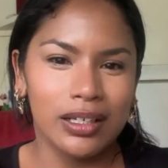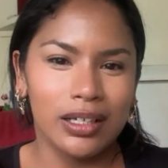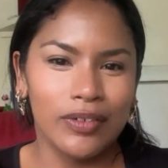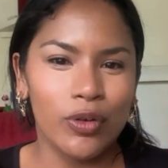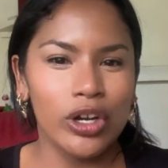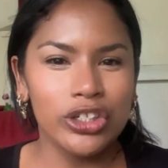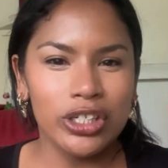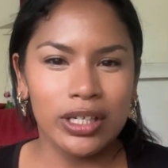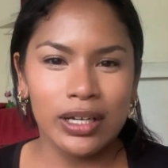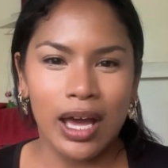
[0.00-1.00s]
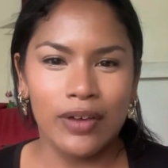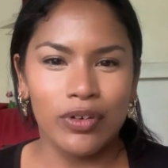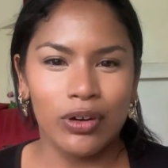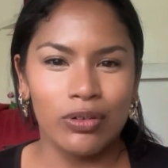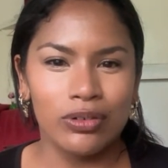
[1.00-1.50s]
Of course, she can have
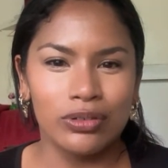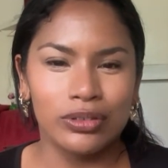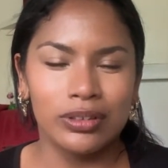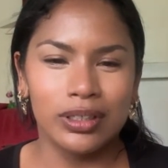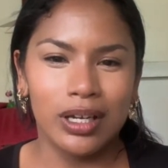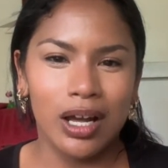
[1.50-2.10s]
her own,